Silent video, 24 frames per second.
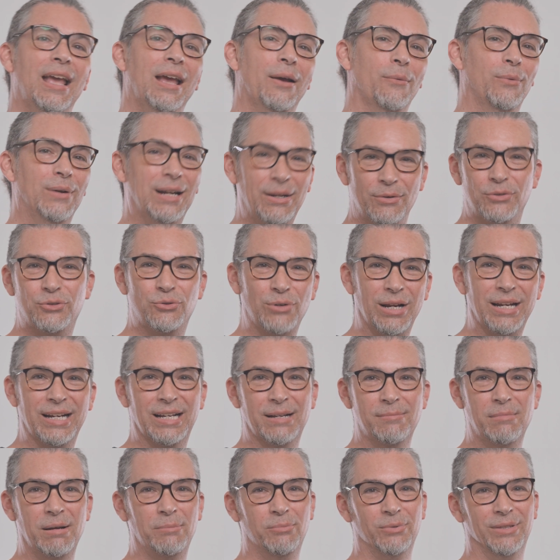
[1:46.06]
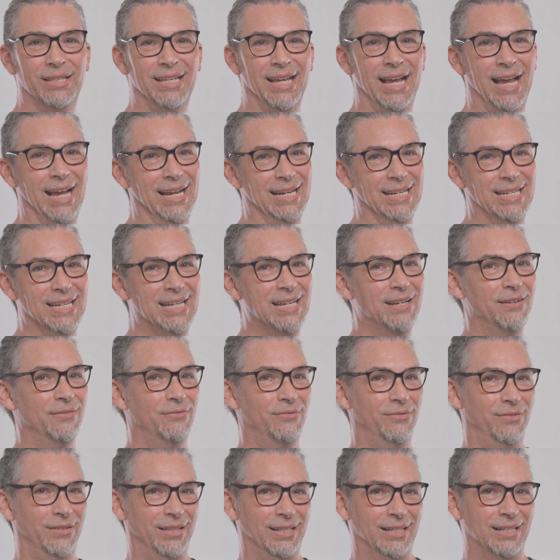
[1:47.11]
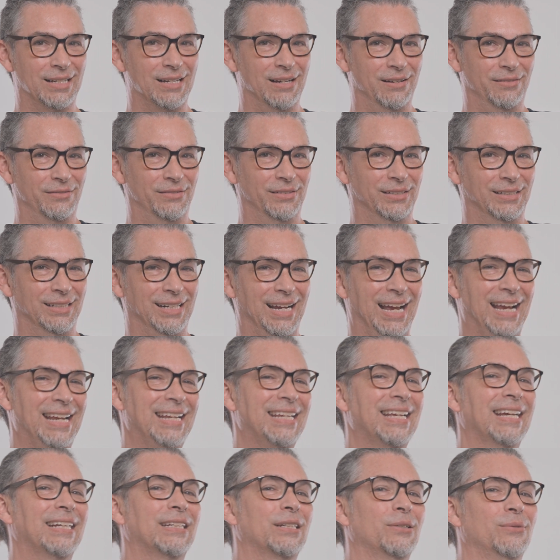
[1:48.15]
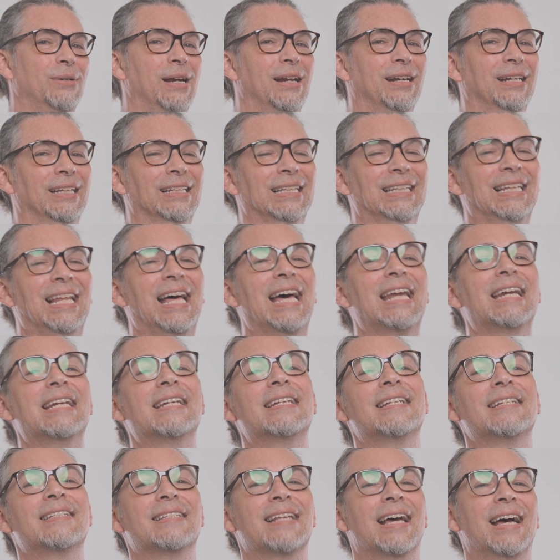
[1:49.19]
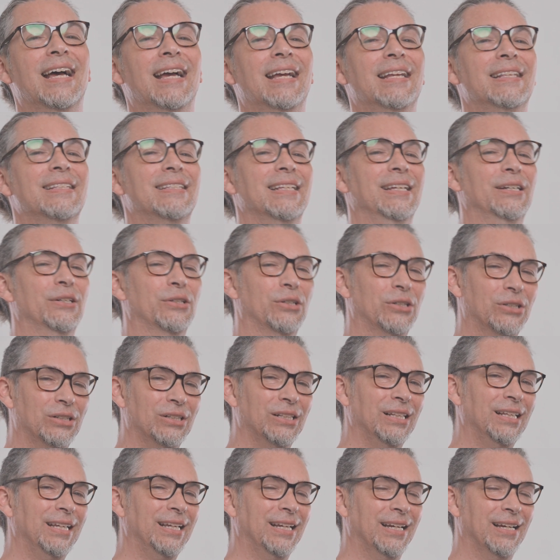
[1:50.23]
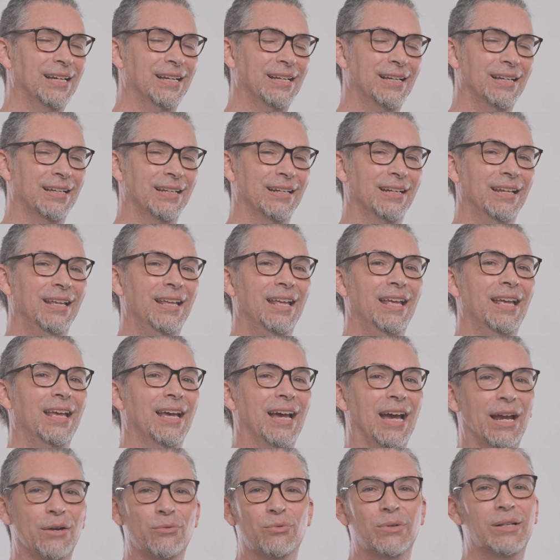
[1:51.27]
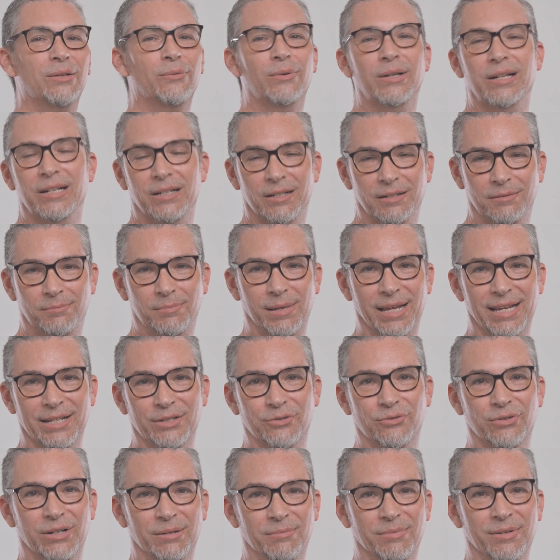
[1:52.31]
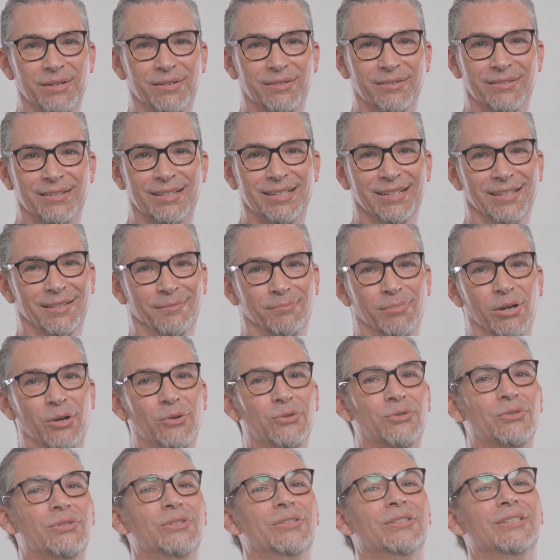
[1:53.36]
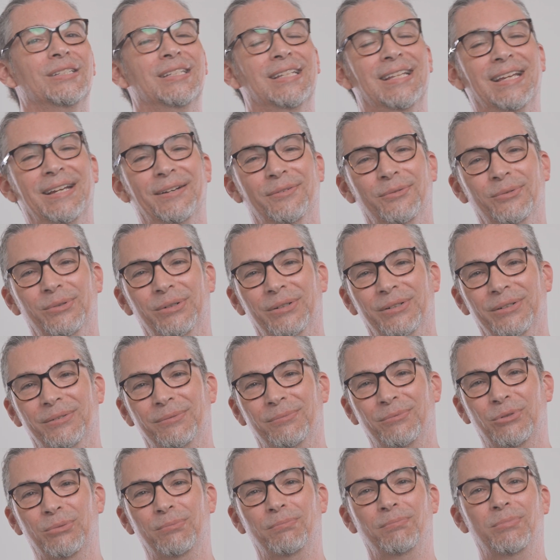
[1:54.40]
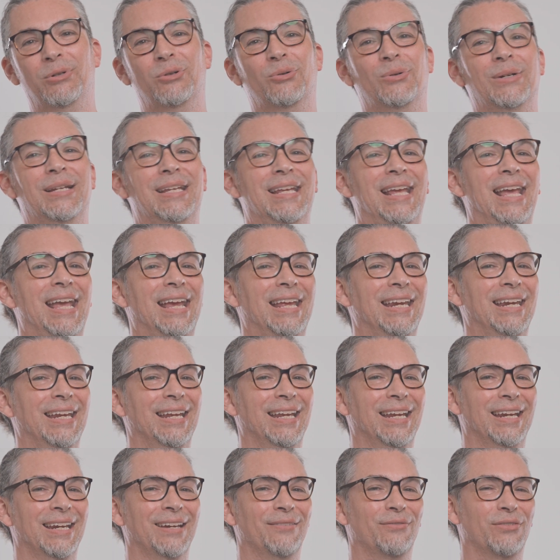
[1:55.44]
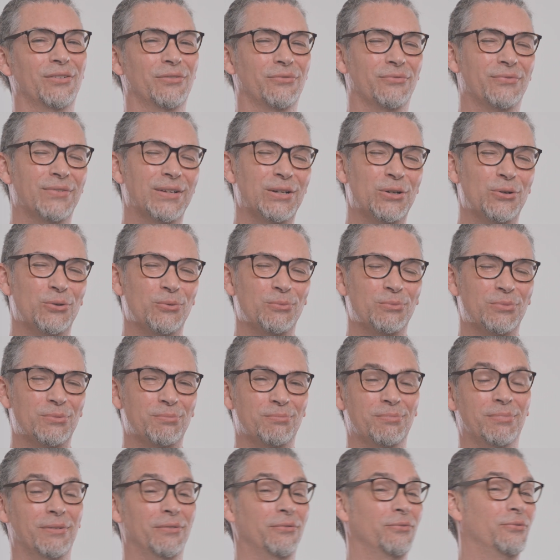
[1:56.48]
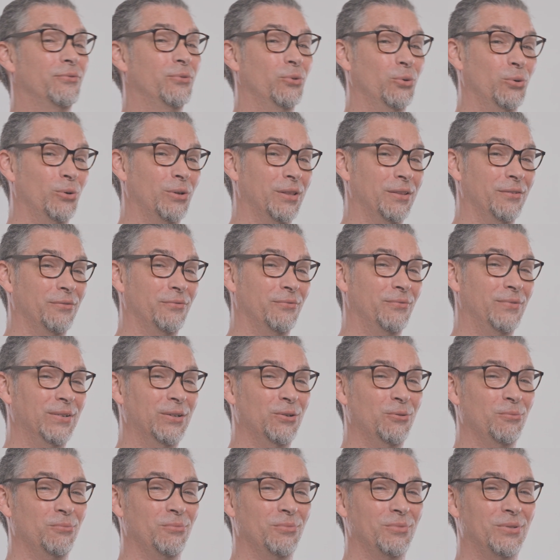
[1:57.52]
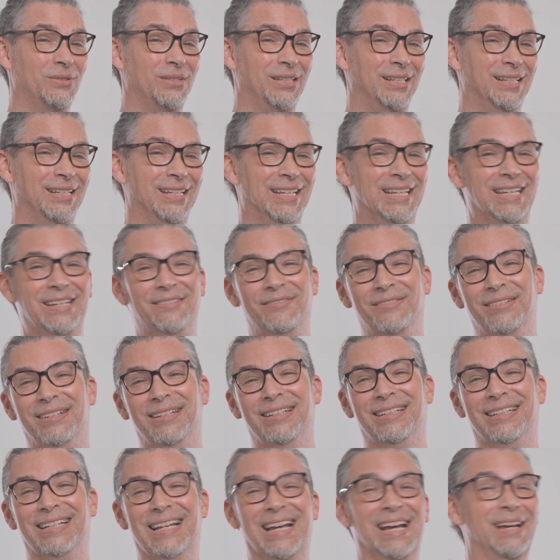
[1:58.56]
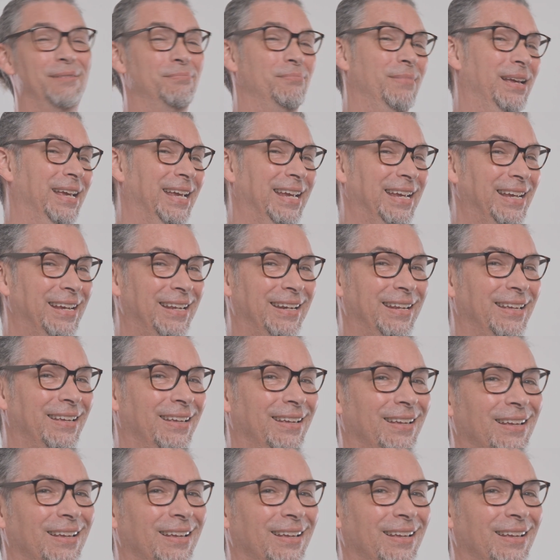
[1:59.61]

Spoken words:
When I was trying to come up with the idea for the cover, I kicked around a lot of designs, and early on, I really wanted to pay tribute to the posters that were created for films before the films even got made.